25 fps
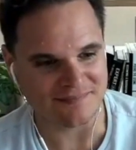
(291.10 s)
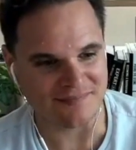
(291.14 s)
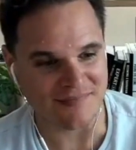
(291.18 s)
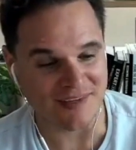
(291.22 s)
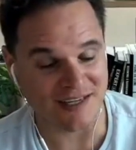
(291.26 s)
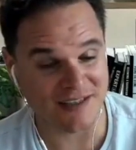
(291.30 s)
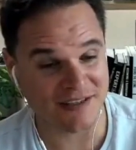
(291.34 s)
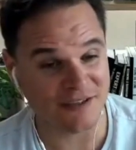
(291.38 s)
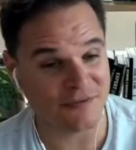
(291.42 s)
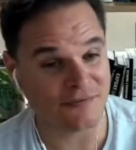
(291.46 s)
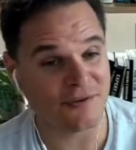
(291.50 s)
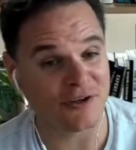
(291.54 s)

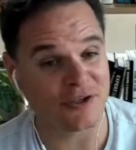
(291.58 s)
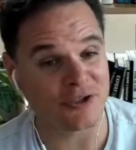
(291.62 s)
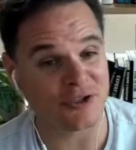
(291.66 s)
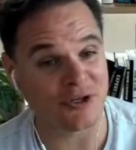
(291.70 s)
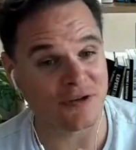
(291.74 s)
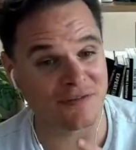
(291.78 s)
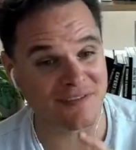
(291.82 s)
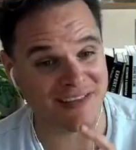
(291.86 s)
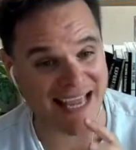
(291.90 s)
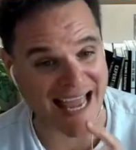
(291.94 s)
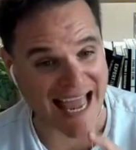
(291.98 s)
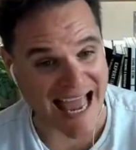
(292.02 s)
It's a function
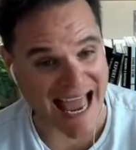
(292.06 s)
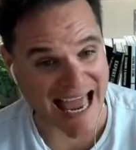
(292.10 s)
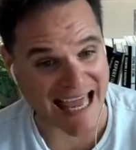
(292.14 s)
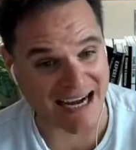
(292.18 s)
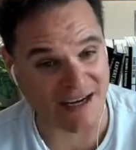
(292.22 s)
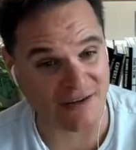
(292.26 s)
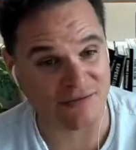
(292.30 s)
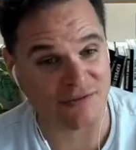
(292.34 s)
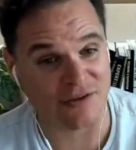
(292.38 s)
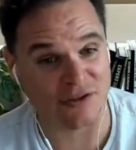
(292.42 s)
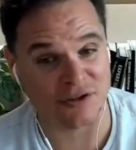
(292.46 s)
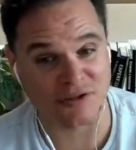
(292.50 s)
of the ad
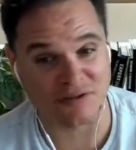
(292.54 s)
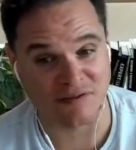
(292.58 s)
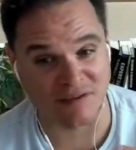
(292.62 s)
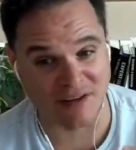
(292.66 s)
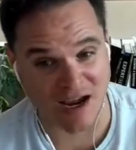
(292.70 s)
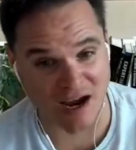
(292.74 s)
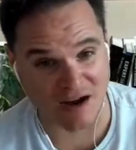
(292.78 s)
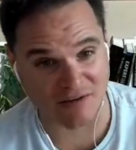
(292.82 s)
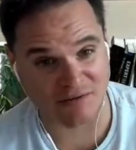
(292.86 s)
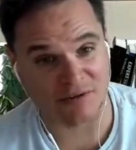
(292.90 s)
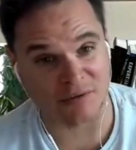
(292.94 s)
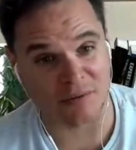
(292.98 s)
and function of the
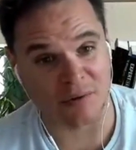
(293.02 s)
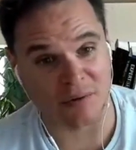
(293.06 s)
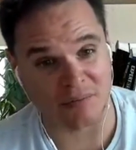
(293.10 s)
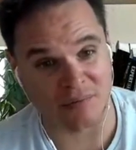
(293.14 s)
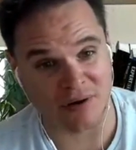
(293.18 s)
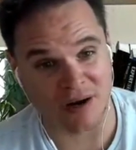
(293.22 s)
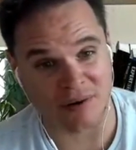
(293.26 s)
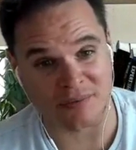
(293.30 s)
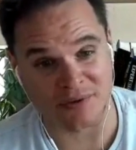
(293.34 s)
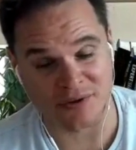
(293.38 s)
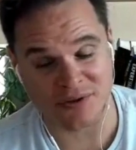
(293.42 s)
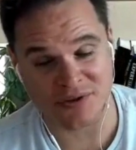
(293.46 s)
offer and what
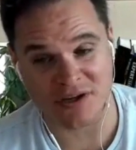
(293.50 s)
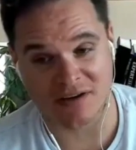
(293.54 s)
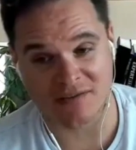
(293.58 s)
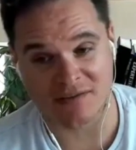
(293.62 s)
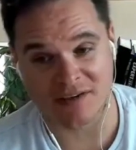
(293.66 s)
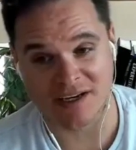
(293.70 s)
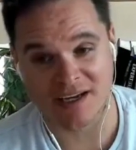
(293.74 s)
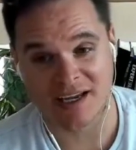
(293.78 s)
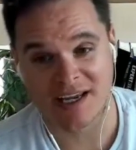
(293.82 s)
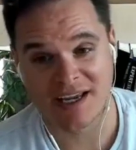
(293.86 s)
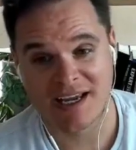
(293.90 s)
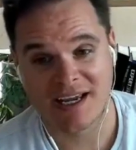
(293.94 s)
problem you're
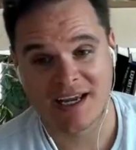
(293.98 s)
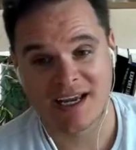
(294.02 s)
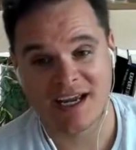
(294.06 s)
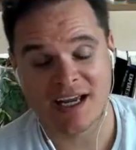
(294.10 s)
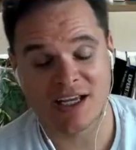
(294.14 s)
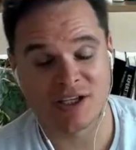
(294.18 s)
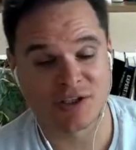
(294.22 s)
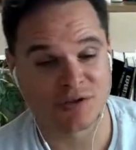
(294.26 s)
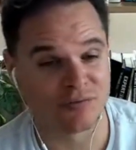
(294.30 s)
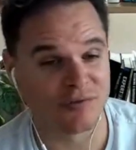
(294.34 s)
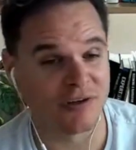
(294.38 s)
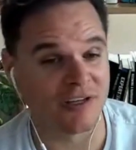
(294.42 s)
solving.
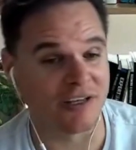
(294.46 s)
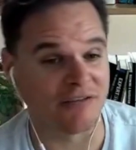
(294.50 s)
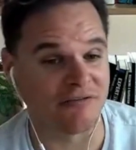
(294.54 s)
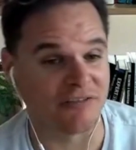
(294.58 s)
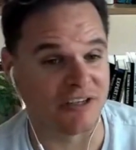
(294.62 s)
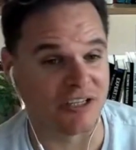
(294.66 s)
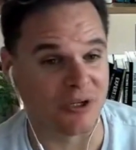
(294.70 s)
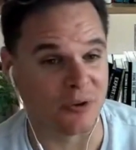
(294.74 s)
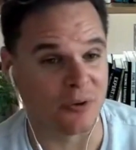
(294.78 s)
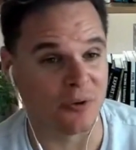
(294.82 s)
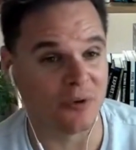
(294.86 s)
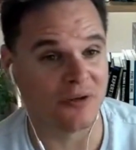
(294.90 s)
It's really,
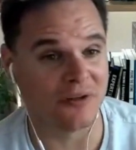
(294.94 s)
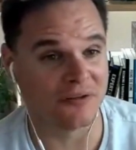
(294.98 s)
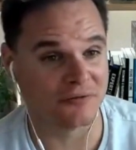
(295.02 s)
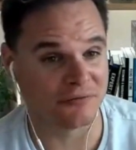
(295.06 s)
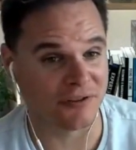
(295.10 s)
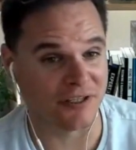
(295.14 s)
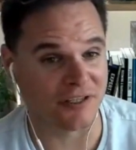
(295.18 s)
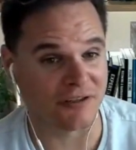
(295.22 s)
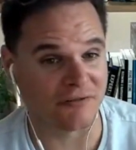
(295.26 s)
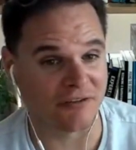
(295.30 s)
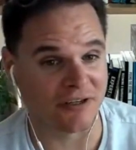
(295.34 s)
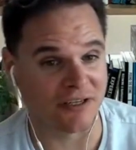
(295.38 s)
really cool and
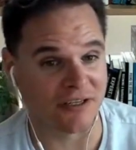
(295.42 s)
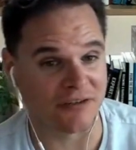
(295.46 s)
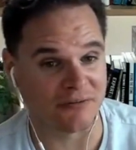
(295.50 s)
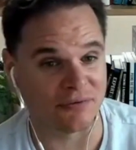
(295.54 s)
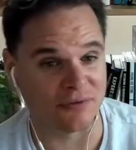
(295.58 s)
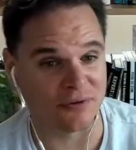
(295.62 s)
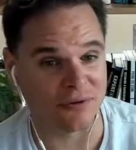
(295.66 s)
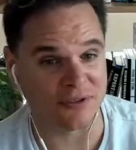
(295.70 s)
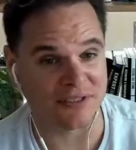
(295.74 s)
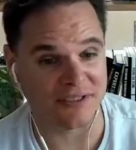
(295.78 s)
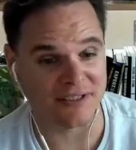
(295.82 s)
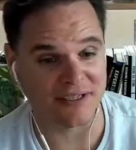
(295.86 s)
really
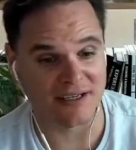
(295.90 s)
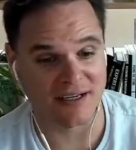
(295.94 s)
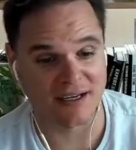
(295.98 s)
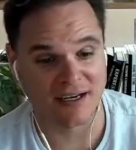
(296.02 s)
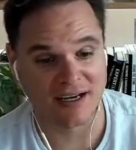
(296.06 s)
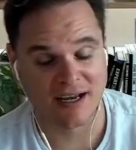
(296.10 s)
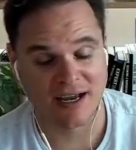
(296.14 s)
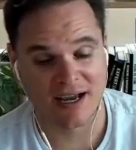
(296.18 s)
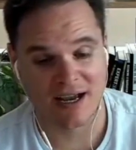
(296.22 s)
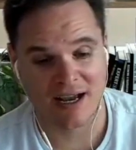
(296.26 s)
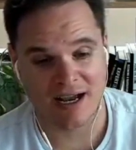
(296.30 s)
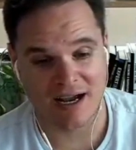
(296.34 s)
reinforcing.
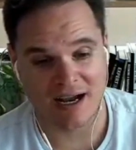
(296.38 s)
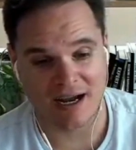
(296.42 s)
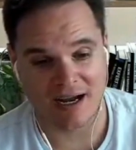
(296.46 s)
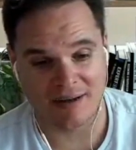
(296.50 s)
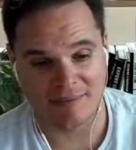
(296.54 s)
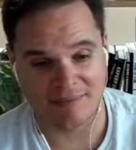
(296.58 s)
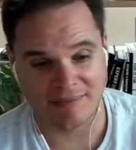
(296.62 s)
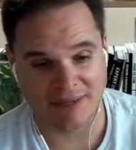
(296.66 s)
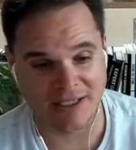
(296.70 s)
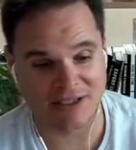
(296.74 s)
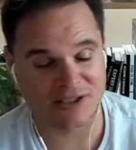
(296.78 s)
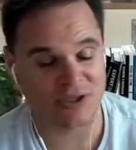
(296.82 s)

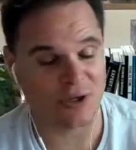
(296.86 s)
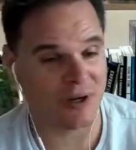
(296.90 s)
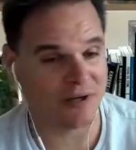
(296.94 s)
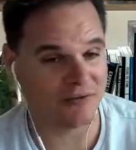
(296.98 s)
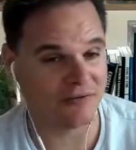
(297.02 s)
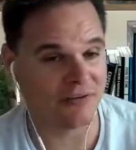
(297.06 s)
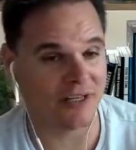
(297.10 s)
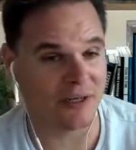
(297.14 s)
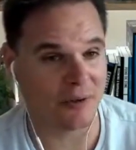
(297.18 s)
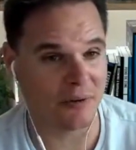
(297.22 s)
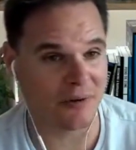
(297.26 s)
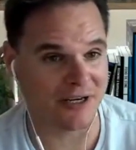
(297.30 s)
And so I
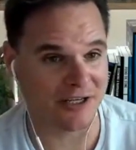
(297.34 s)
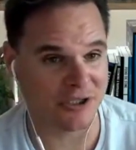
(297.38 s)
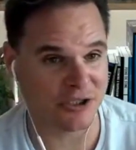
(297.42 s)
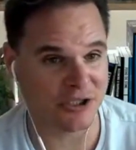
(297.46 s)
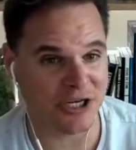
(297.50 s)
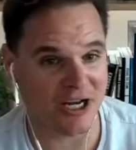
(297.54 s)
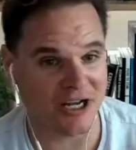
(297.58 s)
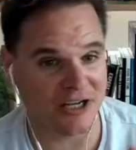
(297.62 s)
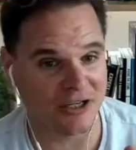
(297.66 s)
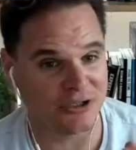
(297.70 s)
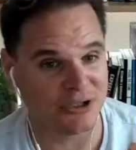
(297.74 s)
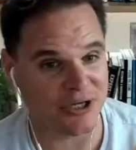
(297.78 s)
really want to
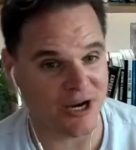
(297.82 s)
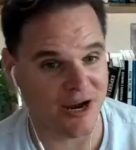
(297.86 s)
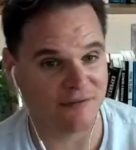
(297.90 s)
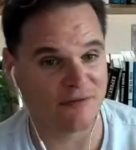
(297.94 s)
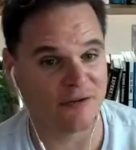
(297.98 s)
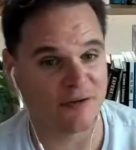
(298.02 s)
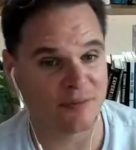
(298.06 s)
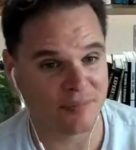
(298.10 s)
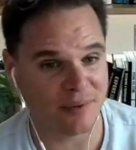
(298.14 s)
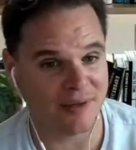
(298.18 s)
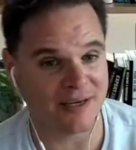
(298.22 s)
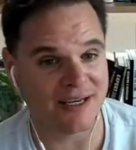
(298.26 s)
challenge
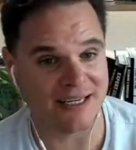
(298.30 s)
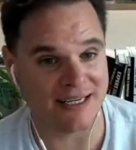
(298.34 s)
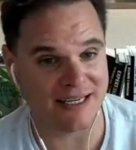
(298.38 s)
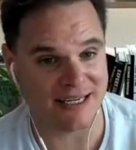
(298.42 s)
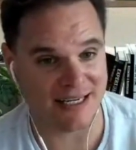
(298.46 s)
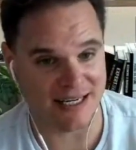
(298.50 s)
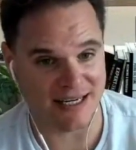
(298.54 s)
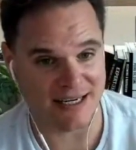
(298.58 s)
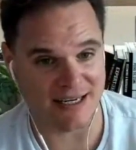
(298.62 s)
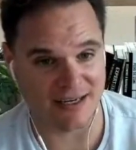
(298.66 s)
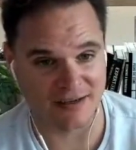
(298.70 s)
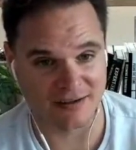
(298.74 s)
everybody
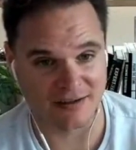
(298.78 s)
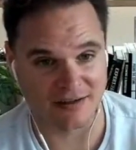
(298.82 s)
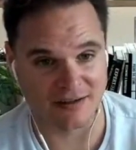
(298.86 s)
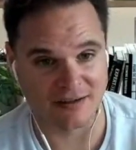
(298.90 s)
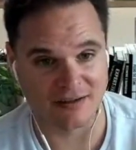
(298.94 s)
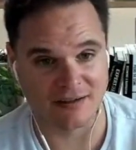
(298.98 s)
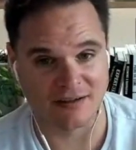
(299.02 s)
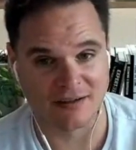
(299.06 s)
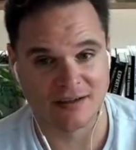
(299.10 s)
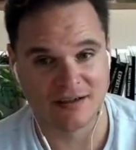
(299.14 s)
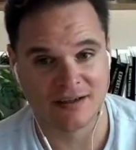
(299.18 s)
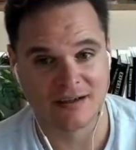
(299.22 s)

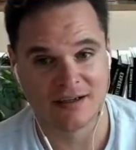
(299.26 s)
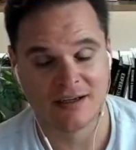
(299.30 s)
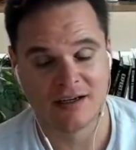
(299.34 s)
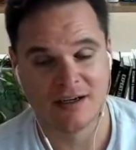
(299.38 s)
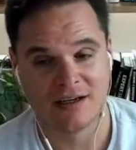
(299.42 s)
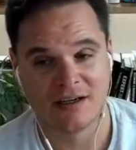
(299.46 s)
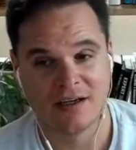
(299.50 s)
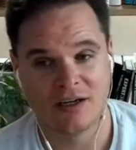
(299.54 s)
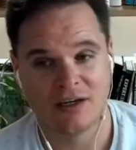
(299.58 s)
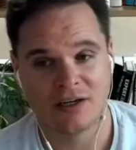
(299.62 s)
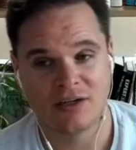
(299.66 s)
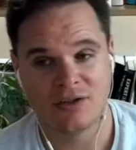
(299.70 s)
here
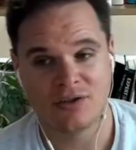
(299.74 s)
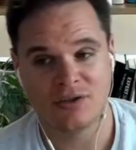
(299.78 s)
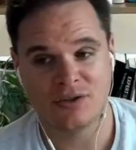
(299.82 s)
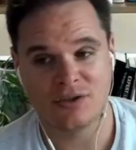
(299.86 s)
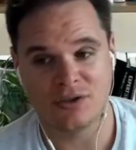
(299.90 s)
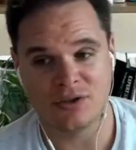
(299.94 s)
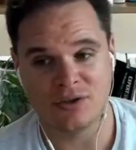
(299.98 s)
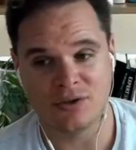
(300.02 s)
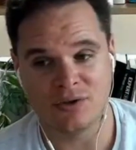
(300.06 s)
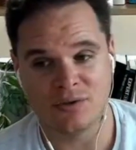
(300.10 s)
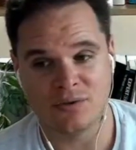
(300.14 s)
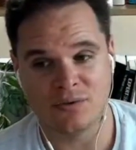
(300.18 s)

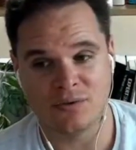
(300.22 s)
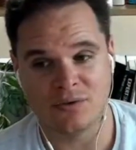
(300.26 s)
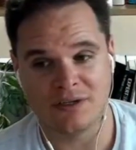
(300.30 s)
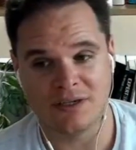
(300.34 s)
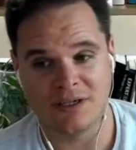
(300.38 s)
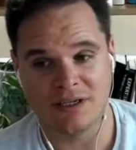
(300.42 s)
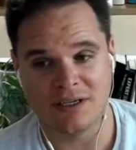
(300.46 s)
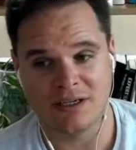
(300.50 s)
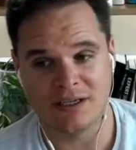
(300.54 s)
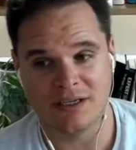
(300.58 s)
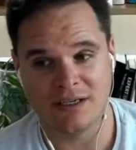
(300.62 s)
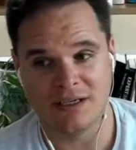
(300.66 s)
to
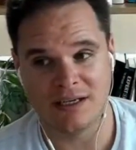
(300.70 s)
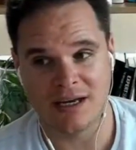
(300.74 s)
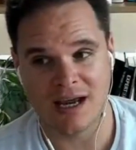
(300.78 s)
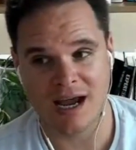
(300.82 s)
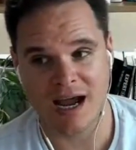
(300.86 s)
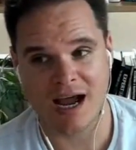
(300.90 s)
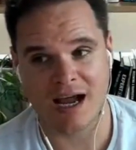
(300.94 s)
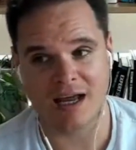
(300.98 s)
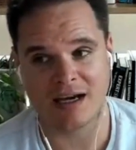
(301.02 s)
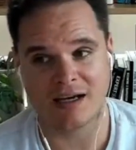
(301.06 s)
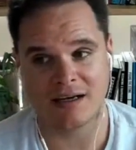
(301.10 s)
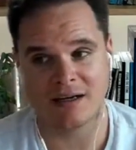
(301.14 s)

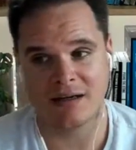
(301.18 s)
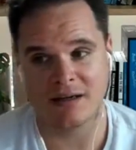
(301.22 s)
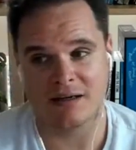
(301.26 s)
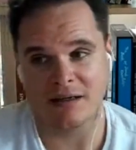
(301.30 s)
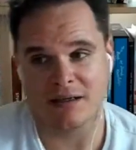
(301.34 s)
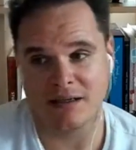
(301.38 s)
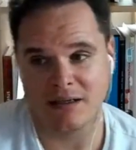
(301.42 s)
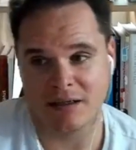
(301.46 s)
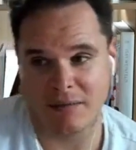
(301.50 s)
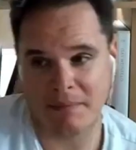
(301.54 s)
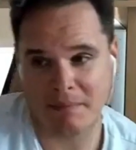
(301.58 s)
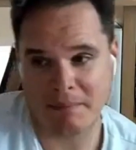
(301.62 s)
not
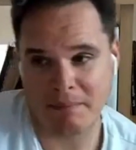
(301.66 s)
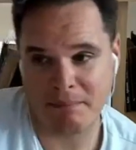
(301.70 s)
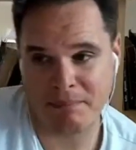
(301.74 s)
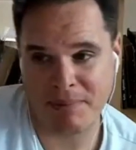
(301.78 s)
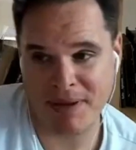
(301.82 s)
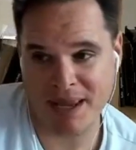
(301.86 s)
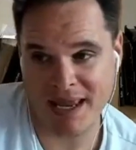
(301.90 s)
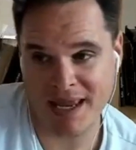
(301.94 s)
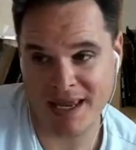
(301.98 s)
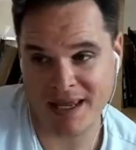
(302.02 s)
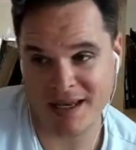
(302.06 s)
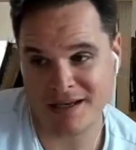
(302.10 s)

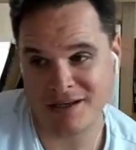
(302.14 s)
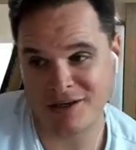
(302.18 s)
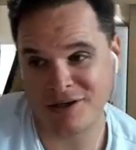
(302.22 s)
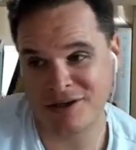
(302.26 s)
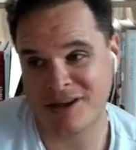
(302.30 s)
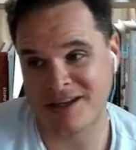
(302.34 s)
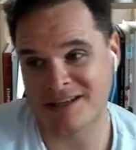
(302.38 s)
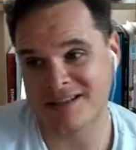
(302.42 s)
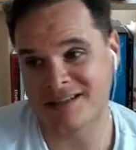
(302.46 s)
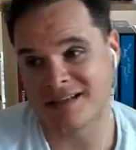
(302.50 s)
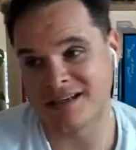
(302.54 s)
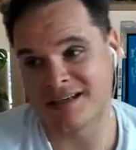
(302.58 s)
pin
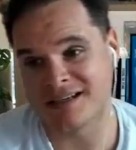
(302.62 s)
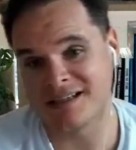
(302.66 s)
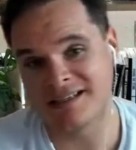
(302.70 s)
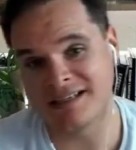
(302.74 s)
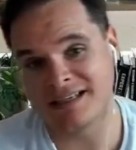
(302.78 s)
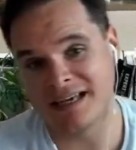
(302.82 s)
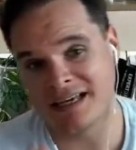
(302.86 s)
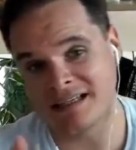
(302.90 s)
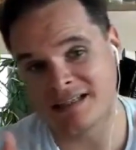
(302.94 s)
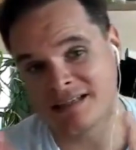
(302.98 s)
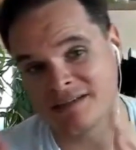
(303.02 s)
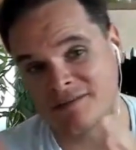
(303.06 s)
the
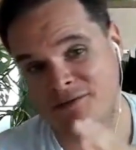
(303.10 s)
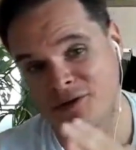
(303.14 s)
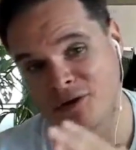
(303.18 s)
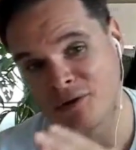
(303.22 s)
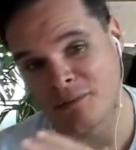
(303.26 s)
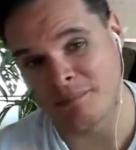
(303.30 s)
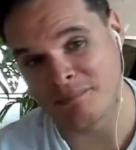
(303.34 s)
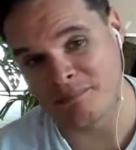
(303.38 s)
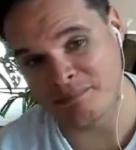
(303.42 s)
success of your